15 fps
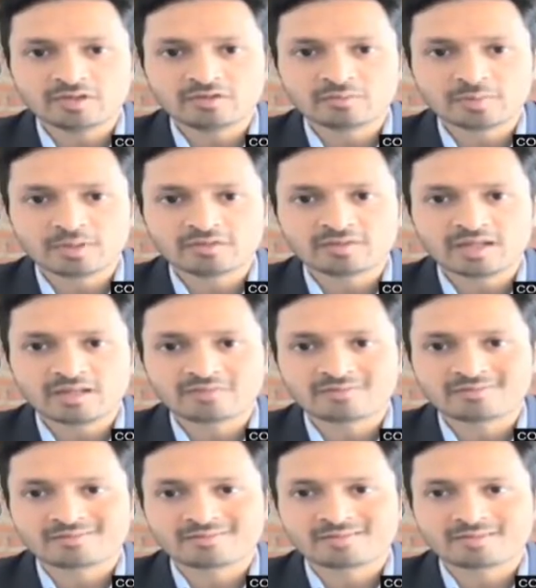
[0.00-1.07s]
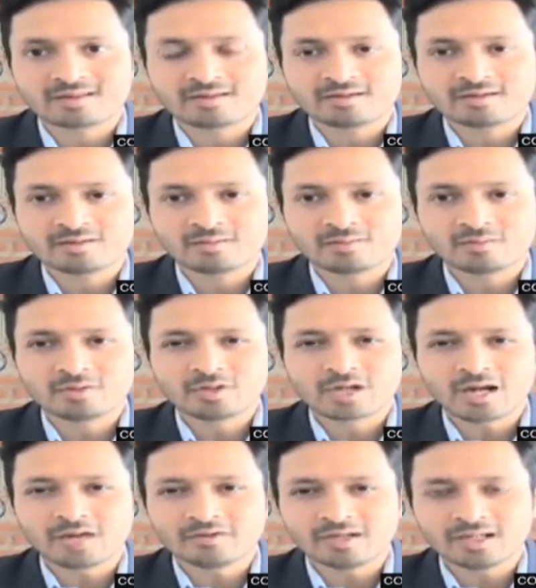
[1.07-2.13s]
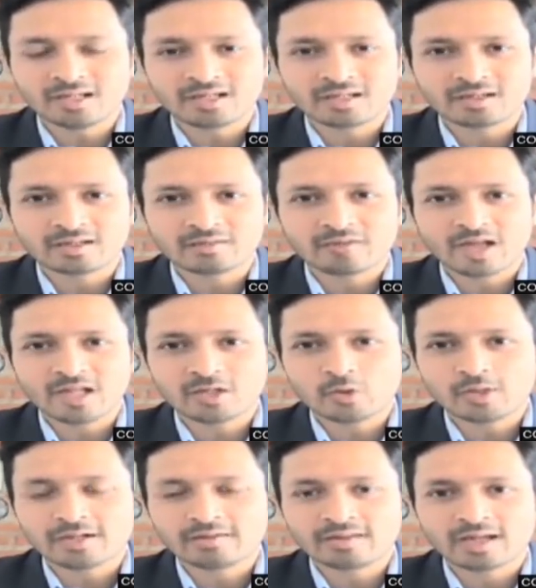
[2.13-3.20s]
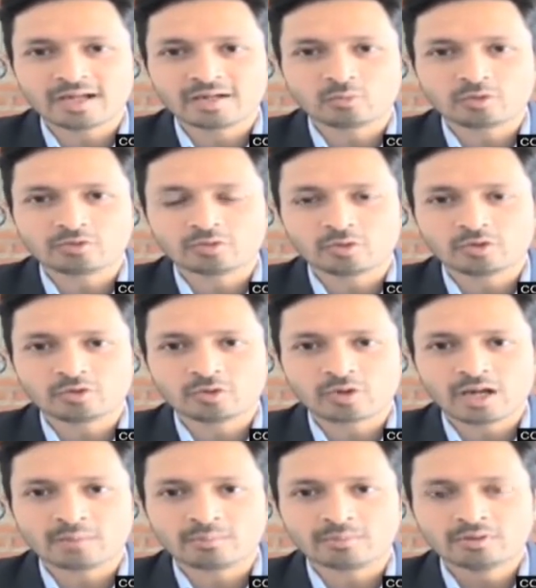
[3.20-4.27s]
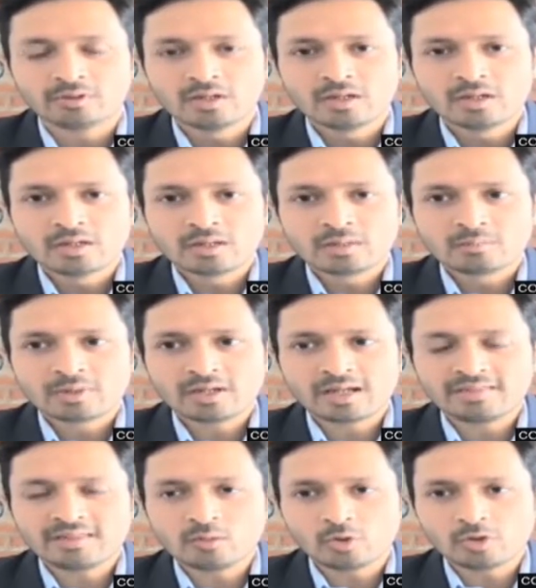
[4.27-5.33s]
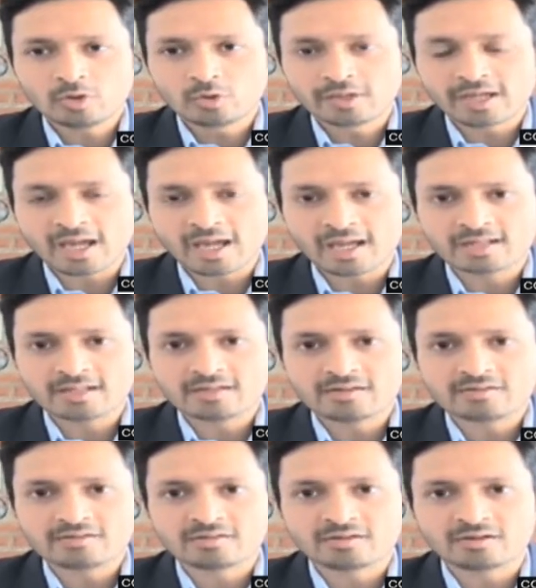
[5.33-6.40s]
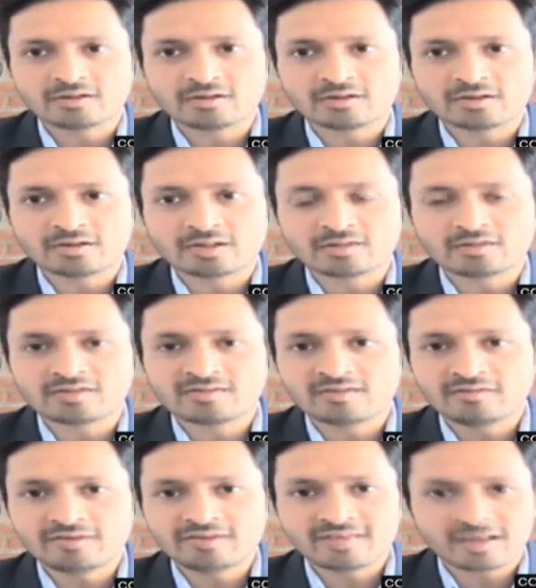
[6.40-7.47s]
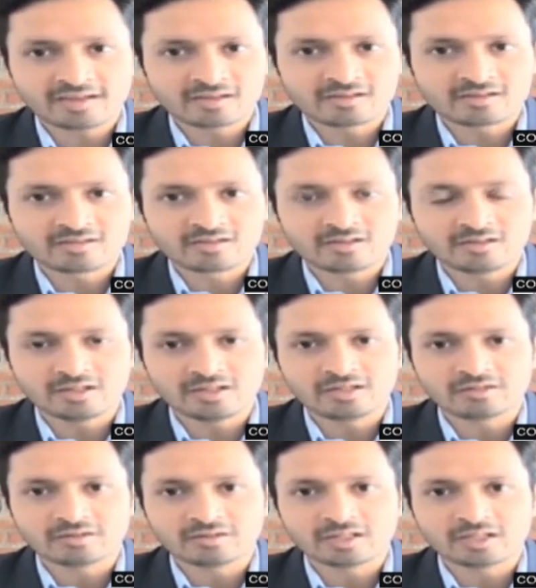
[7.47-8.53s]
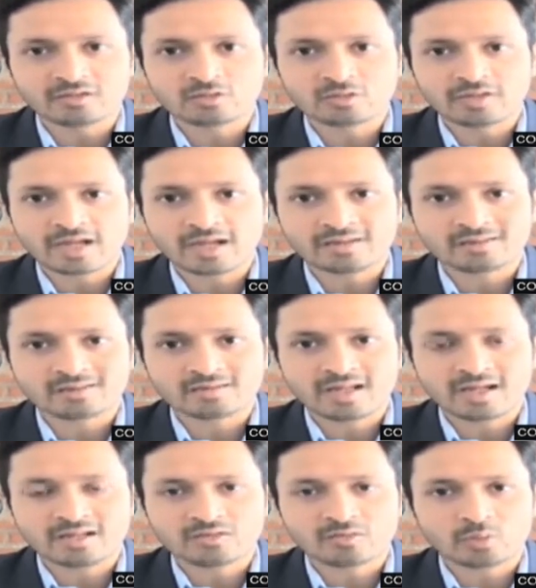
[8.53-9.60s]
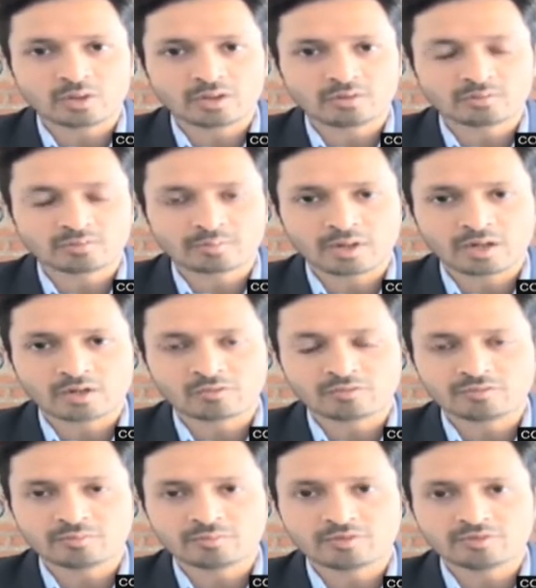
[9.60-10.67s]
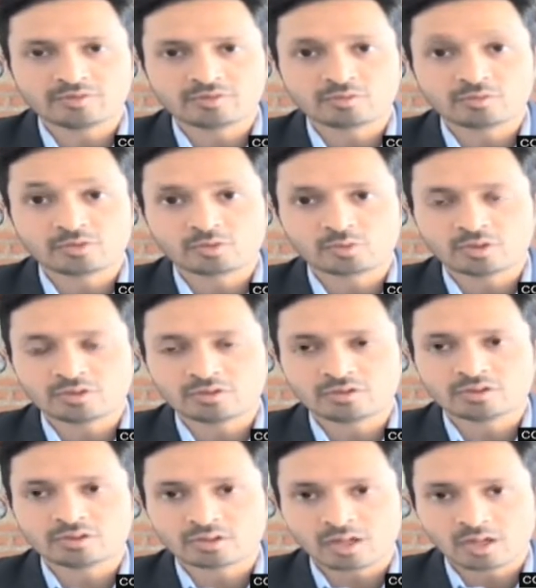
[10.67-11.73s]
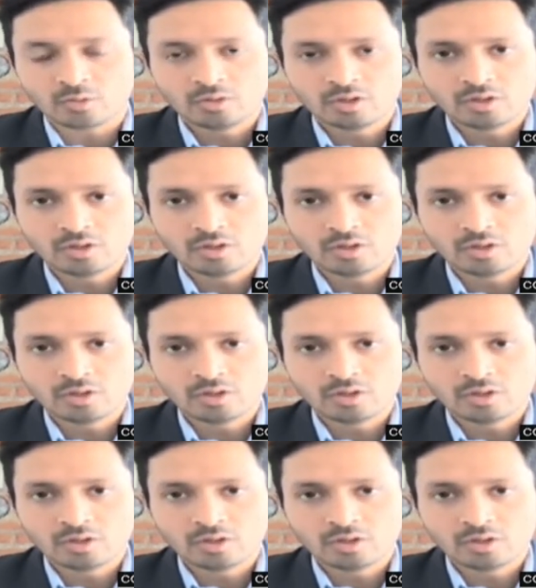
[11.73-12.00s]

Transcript: space, that's you can't really evaluate that what's going to happen. But I think what you can is the CV cycles clearly turning, so that is one part of the business which will turn around.